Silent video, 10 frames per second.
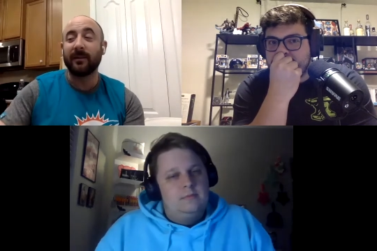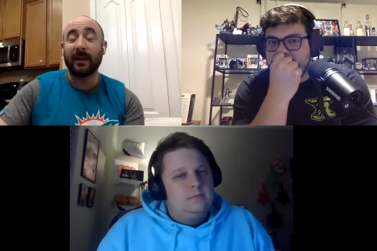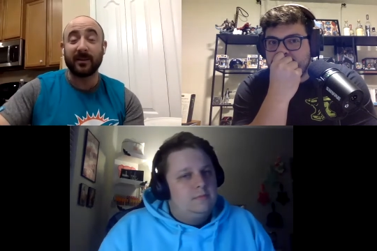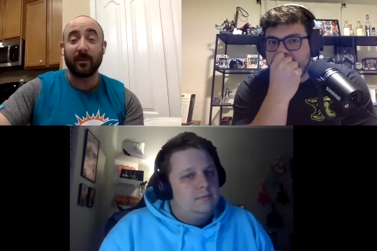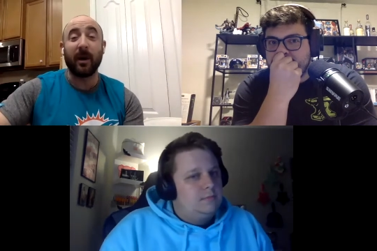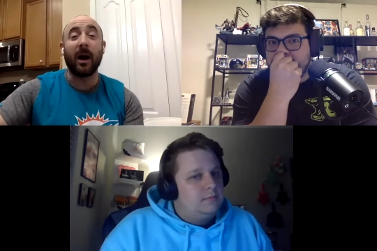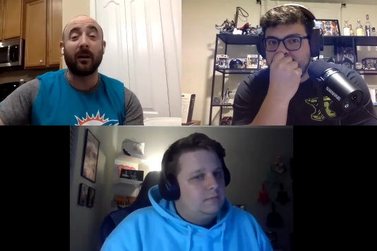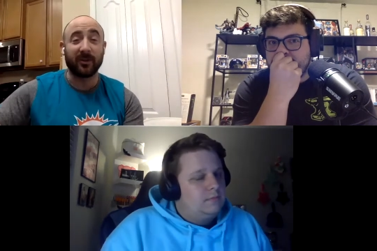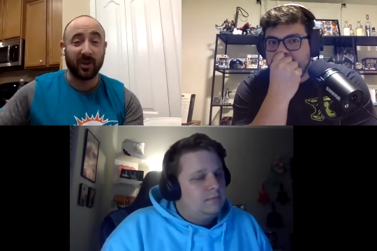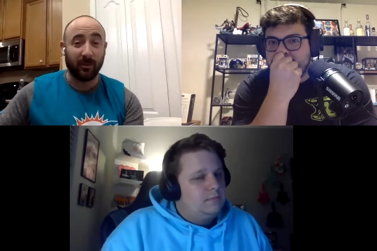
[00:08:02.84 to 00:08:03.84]
Speaker 1: that's
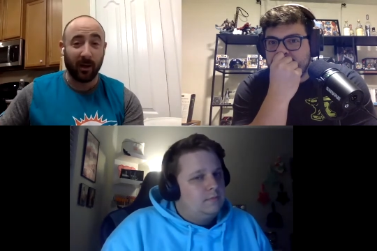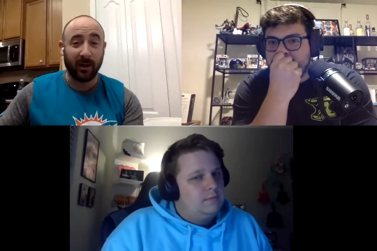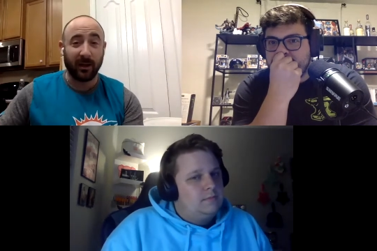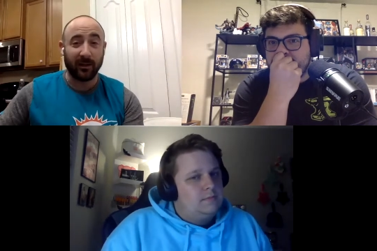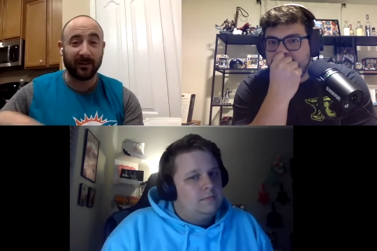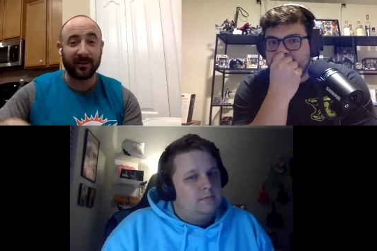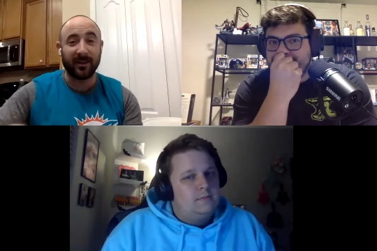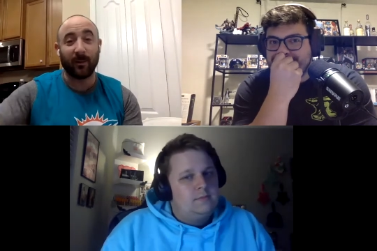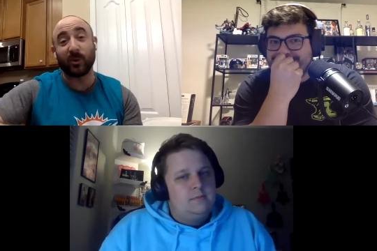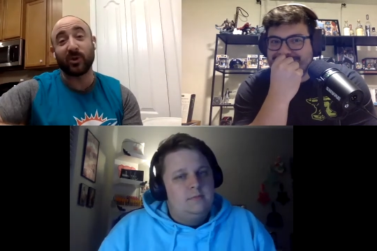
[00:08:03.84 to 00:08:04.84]
apology money. That's
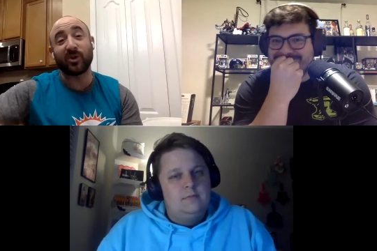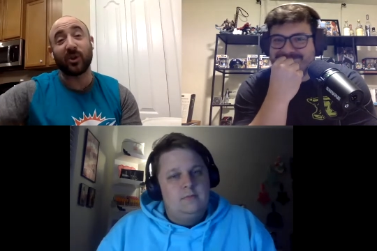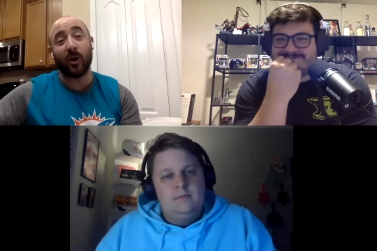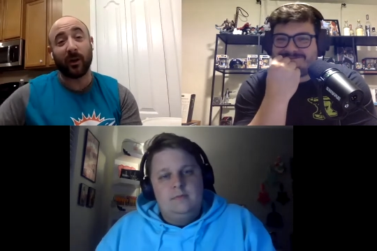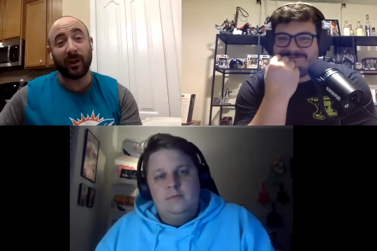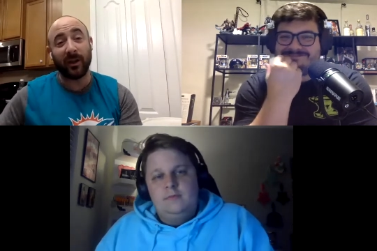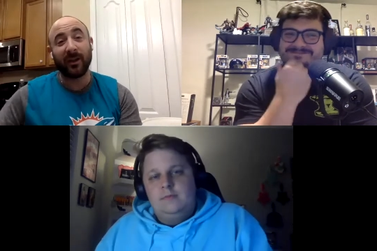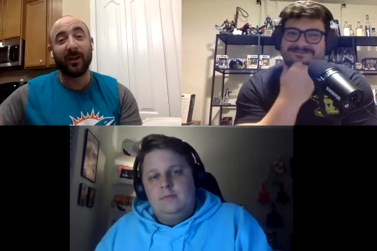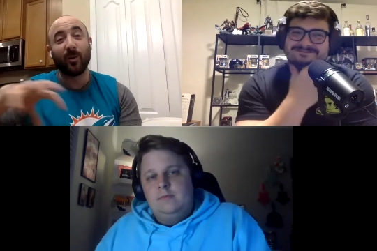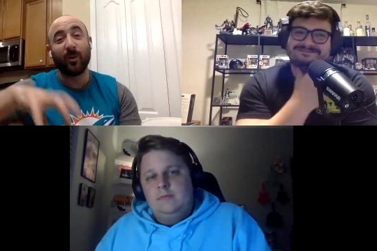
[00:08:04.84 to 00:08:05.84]
like we're sorry,
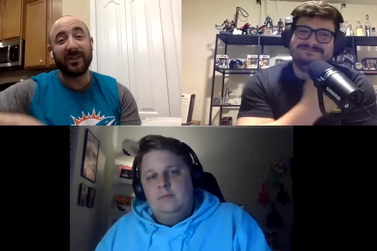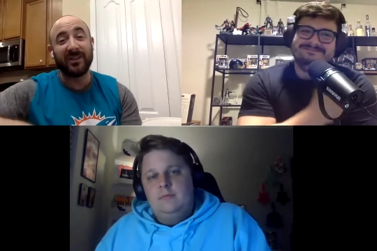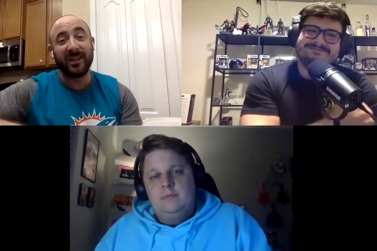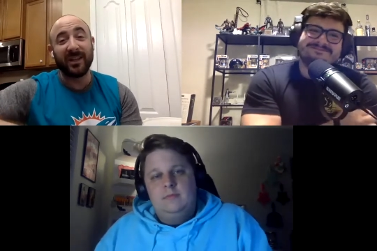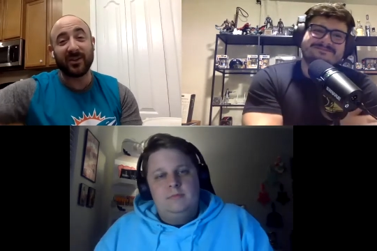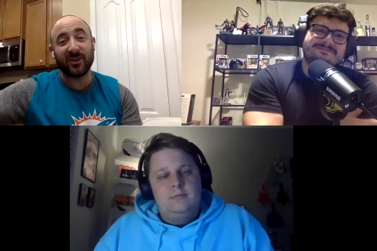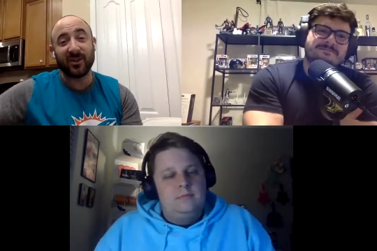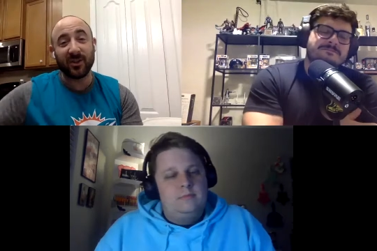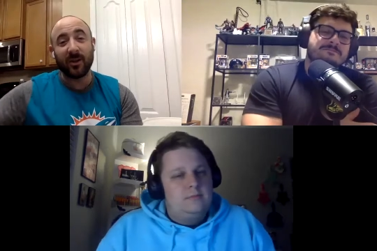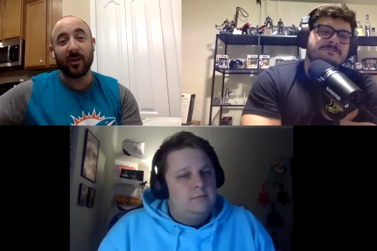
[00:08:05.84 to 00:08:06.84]
we
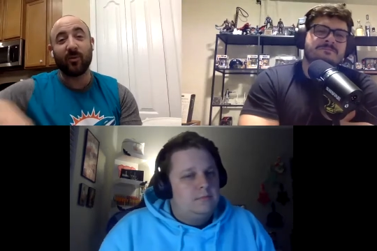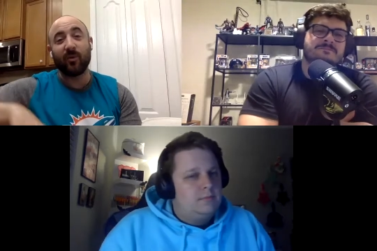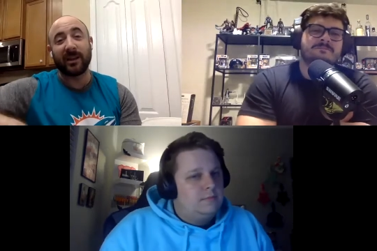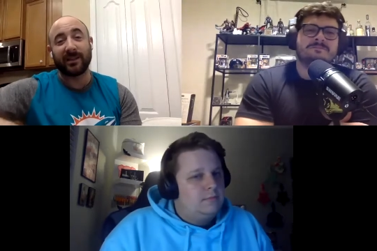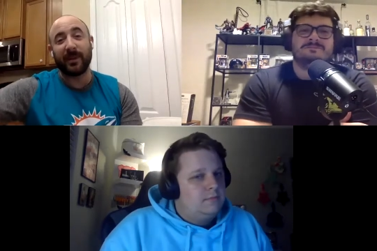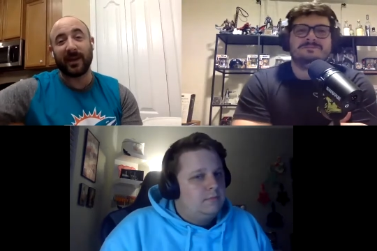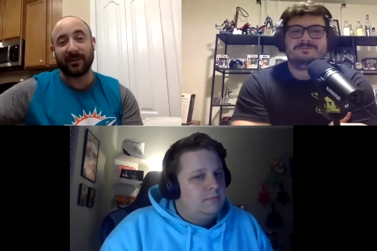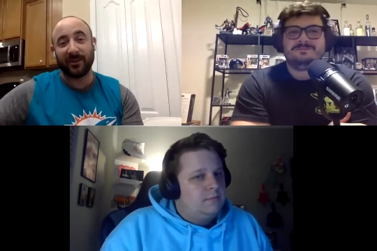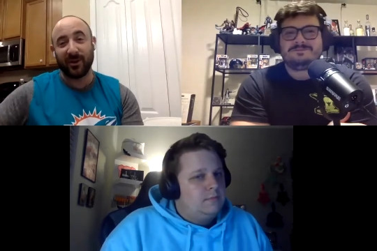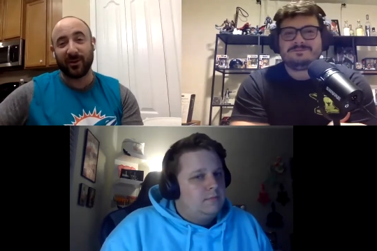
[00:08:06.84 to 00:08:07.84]
dis
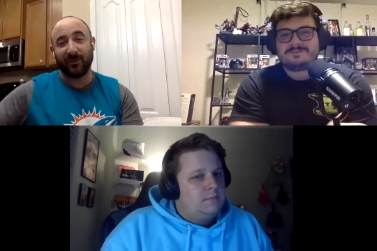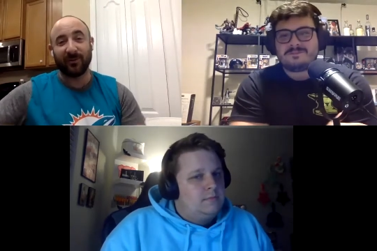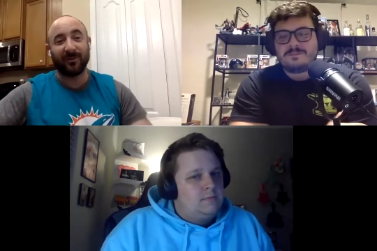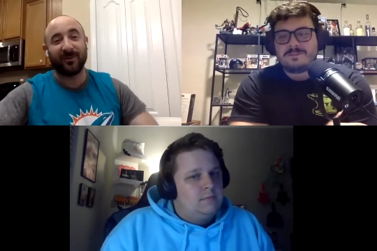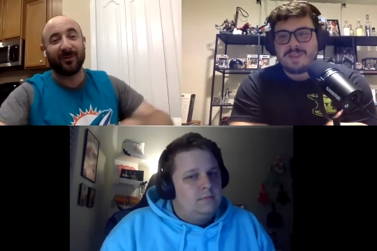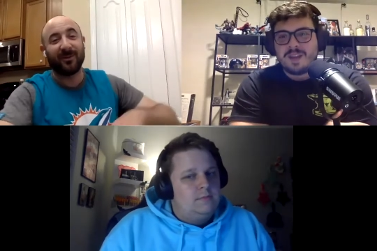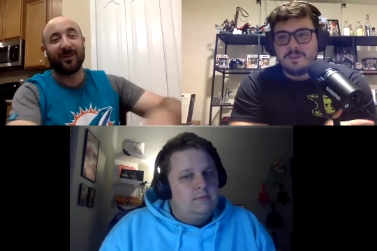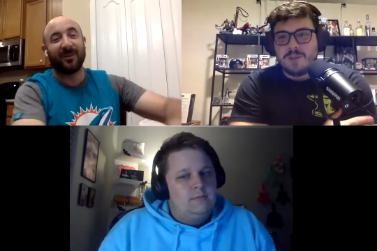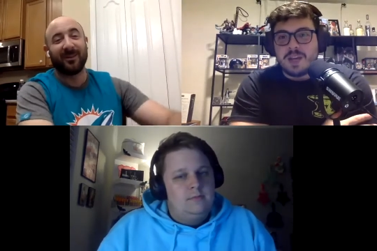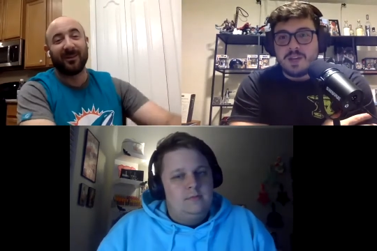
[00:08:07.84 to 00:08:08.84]
respected you.
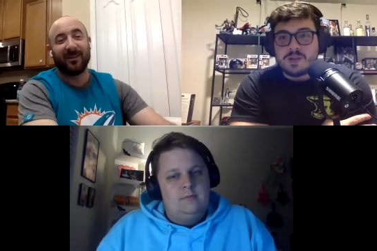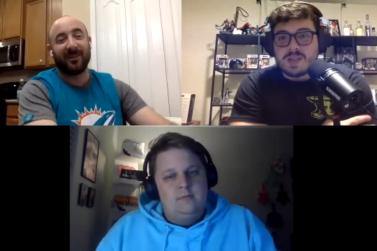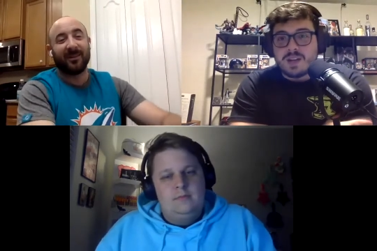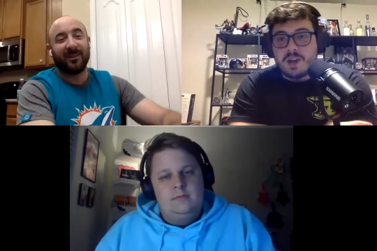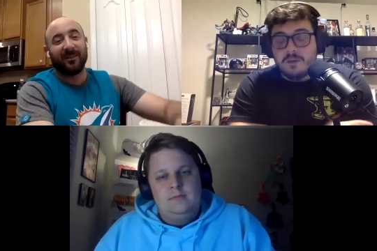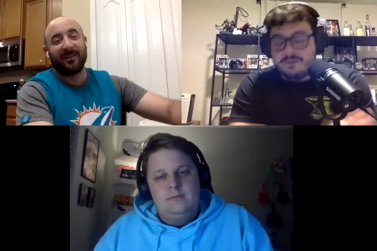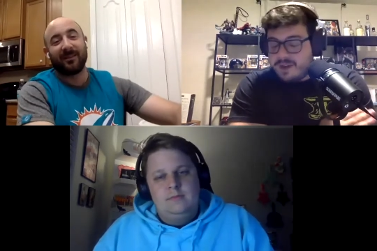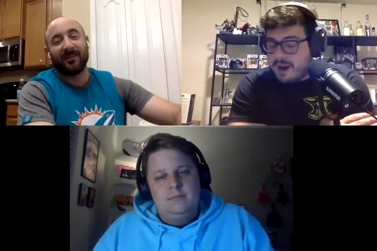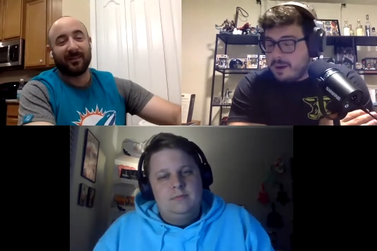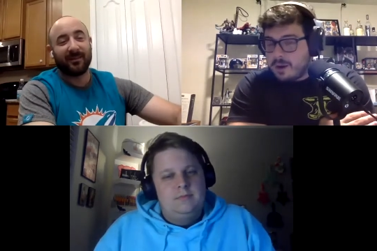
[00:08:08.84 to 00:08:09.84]
Speaker 2: Mike, you said no
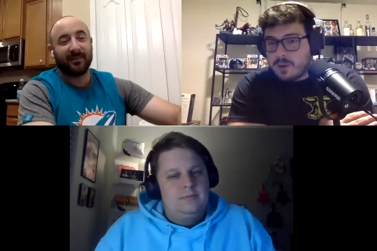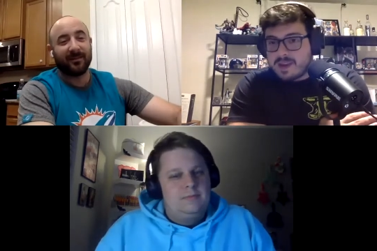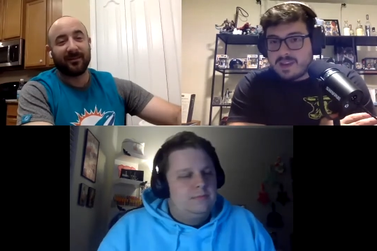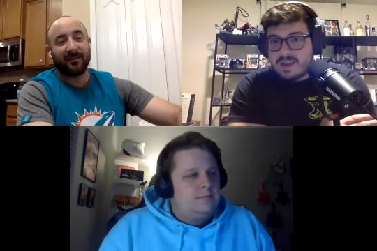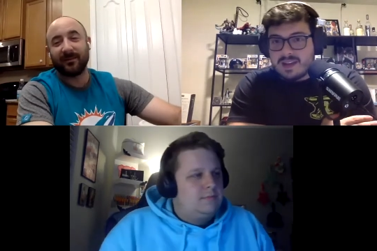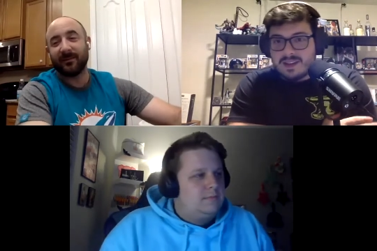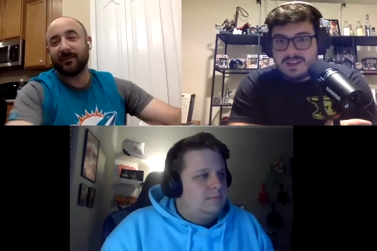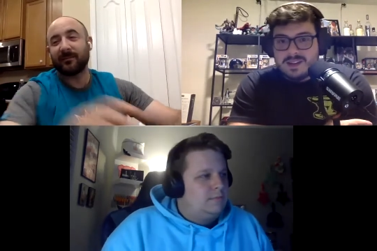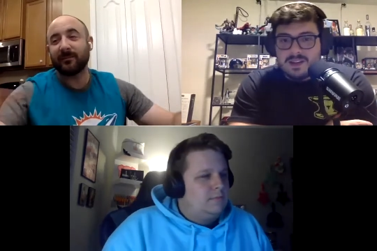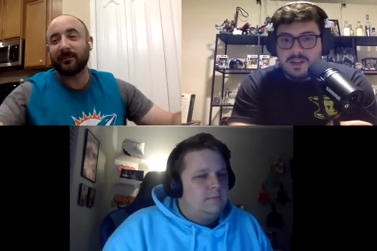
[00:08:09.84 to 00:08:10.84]
very quickly.
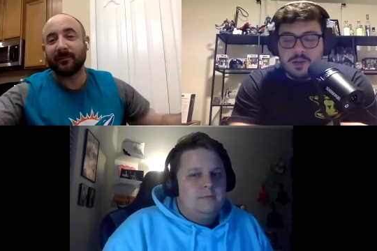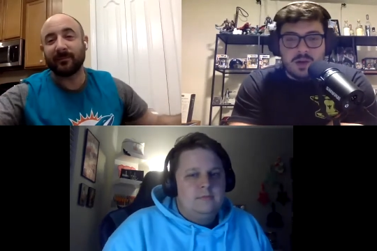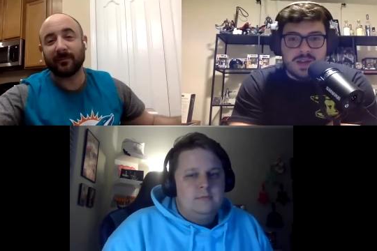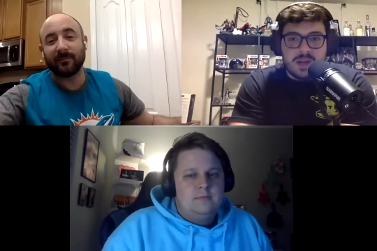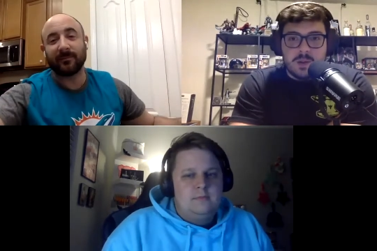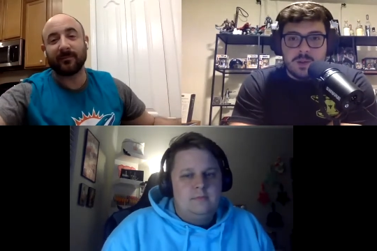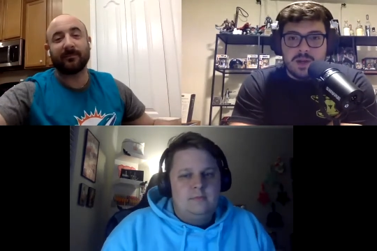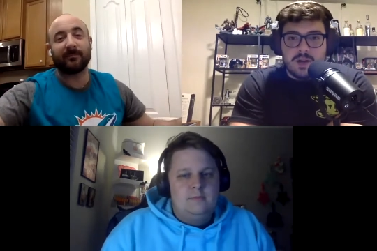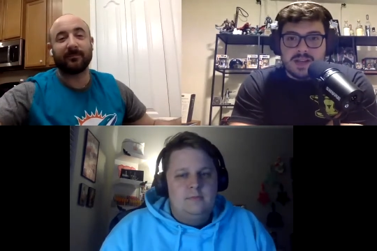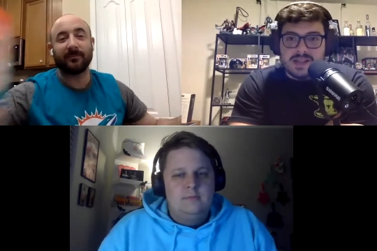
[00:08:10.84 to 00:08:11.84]
You don't think
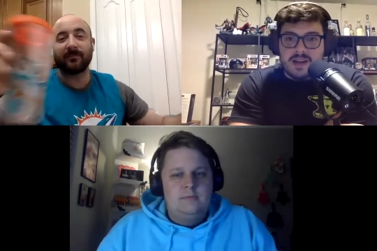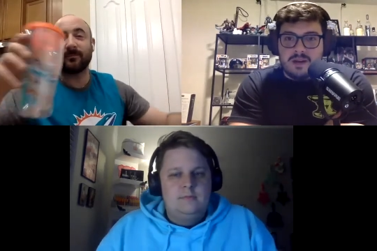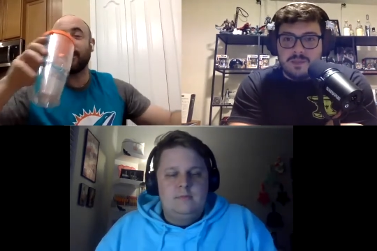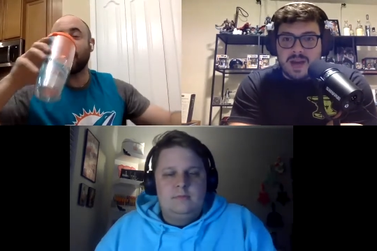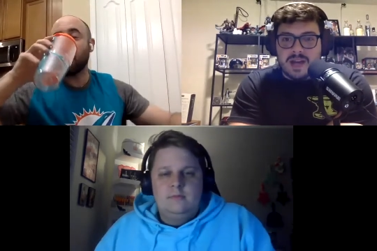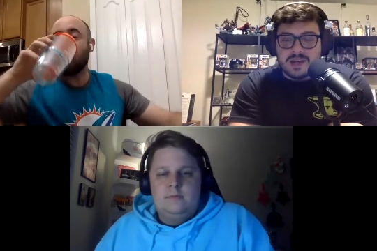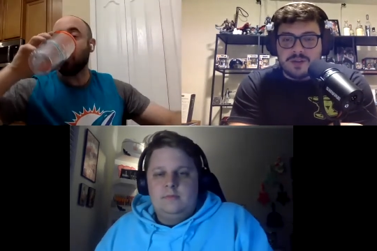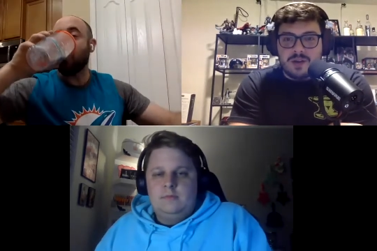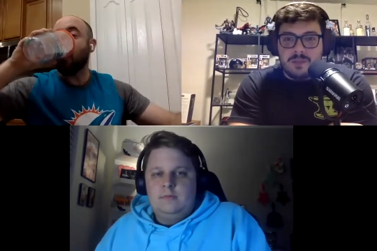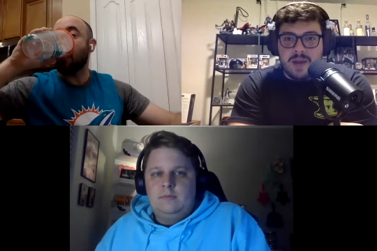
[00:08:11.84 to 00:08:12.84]
Julio gets Aaron back into
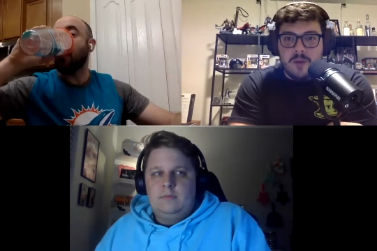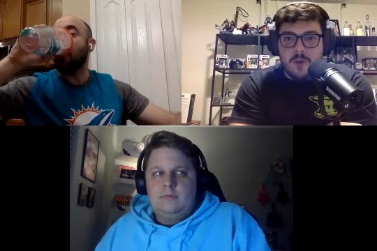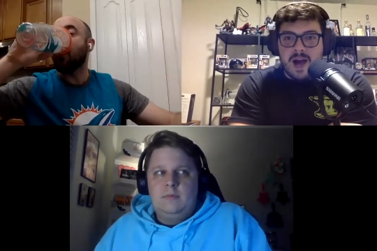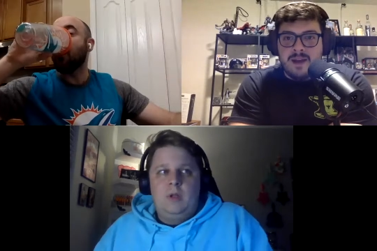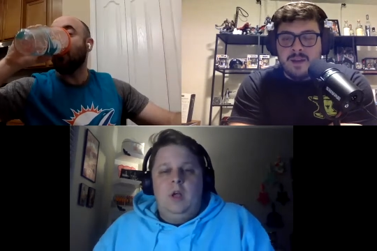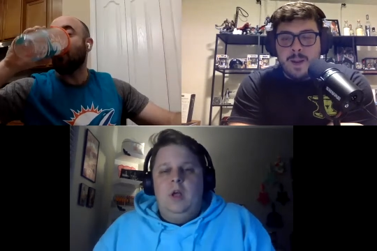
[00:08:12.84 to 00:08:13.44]
Green Bay. Why?